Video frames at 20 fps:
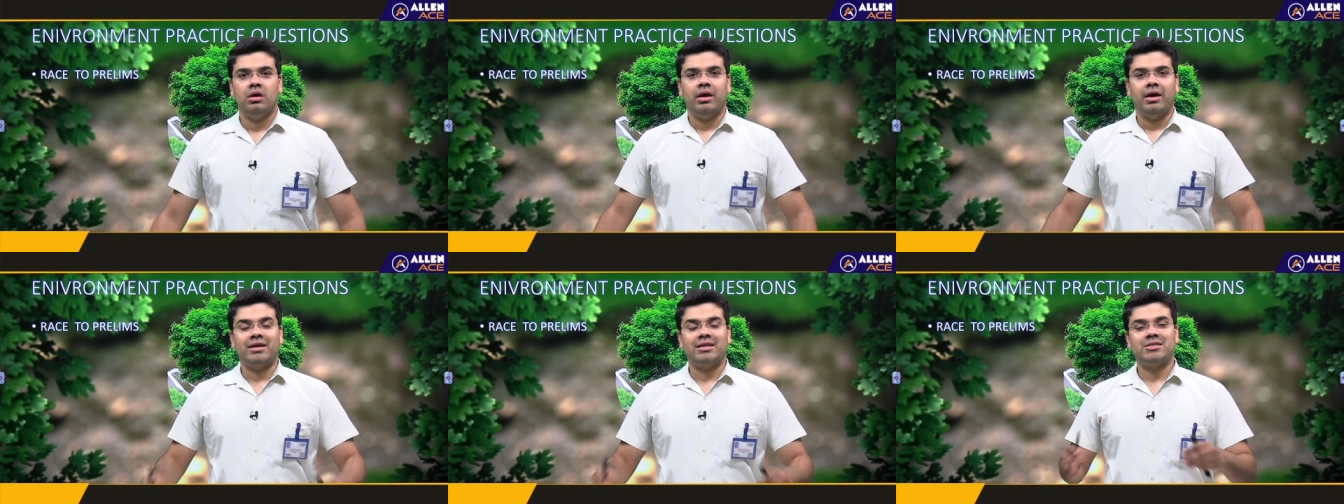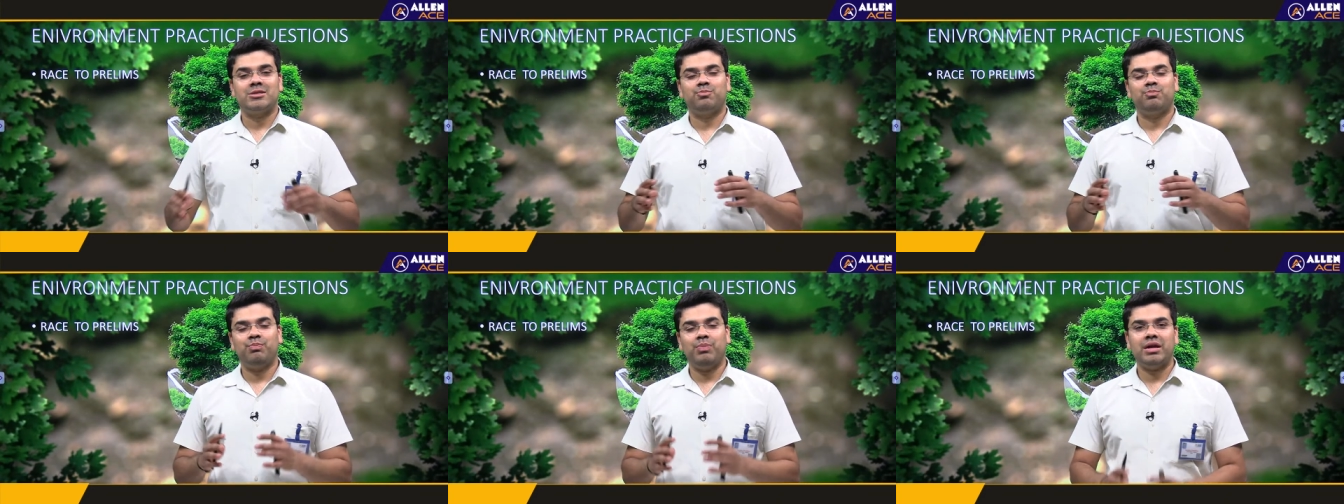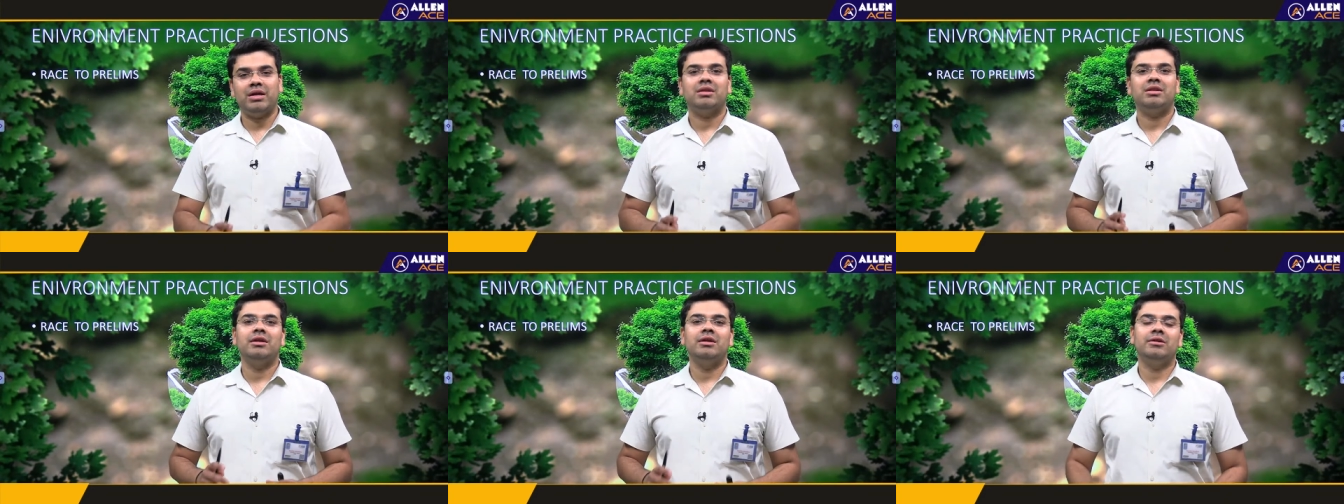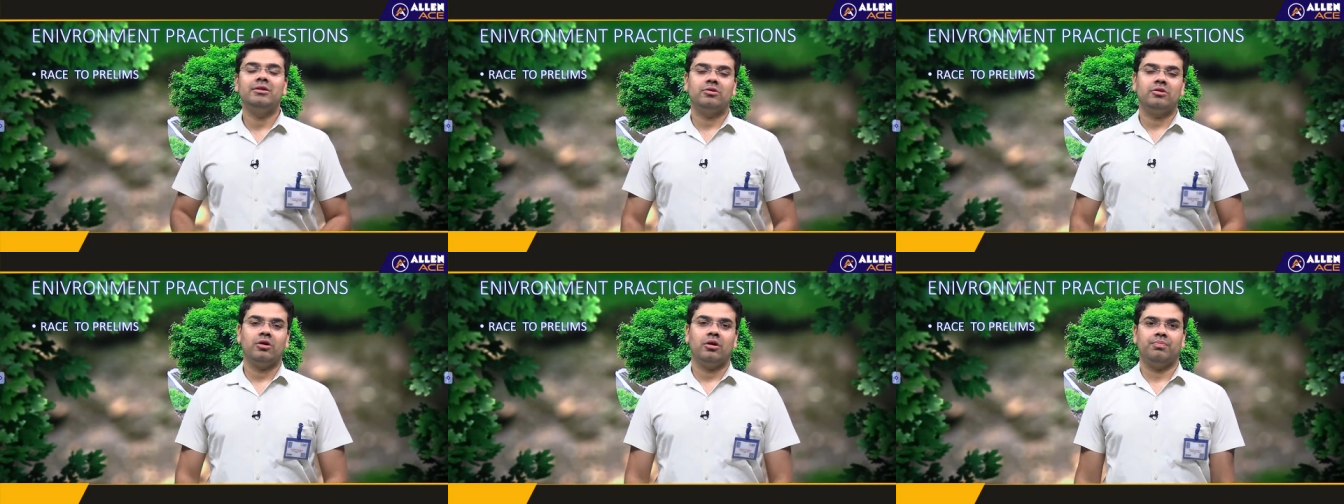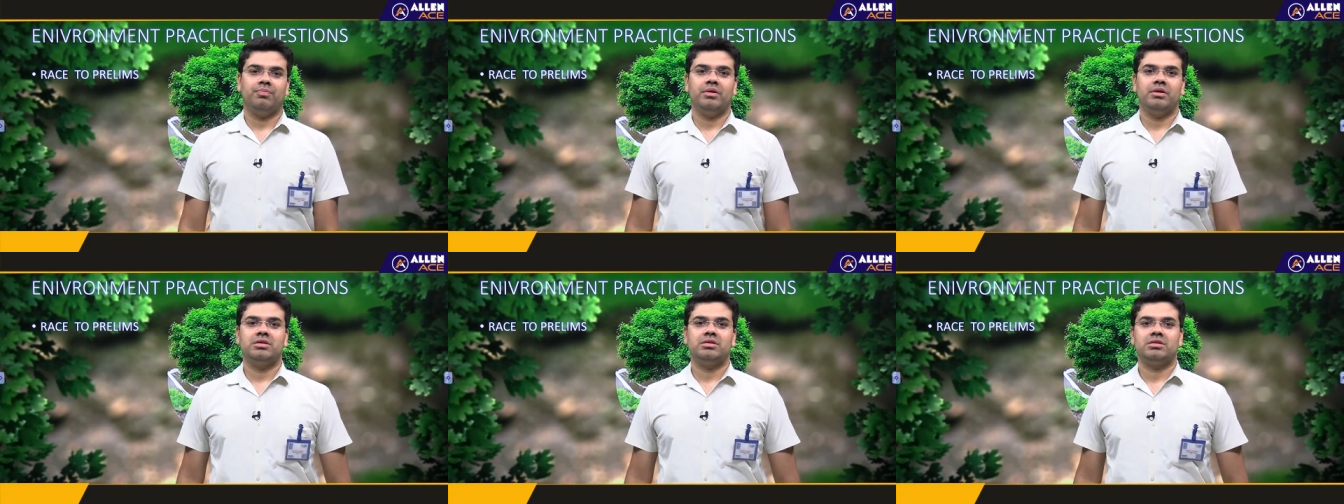expected
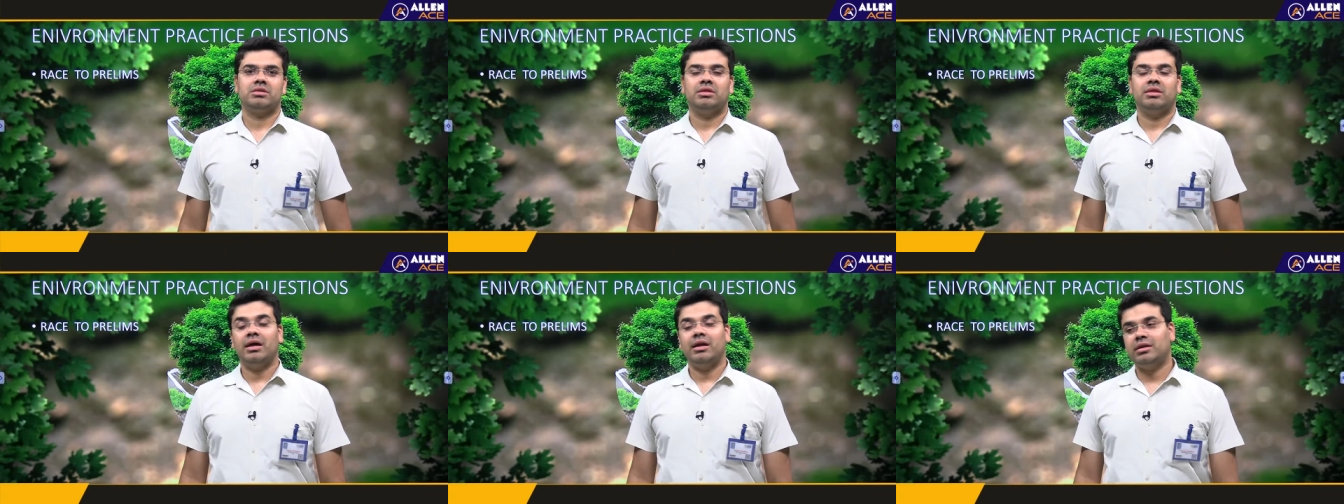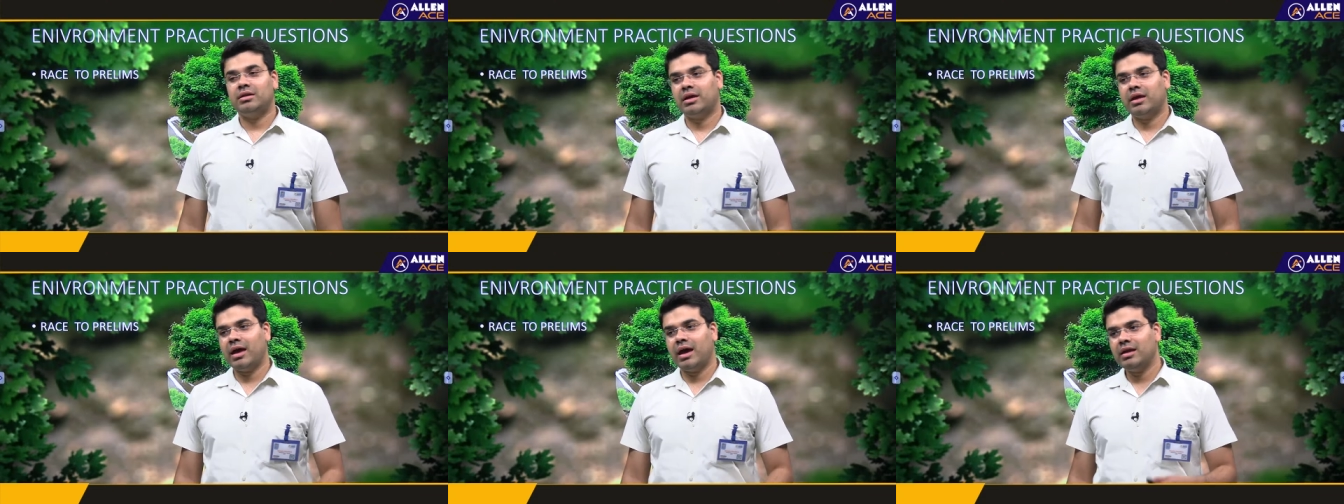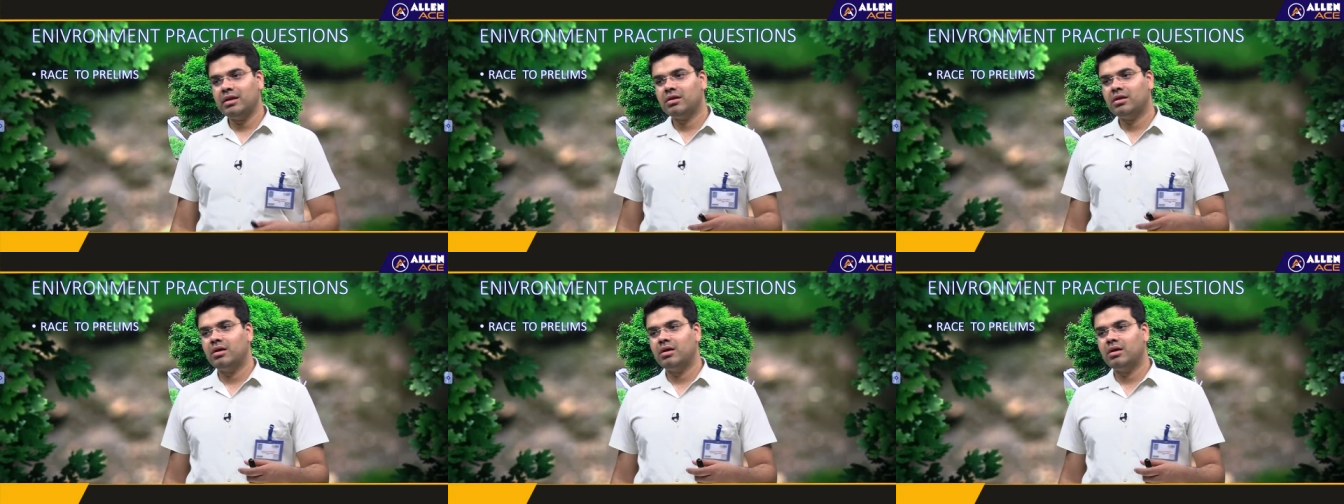topics that can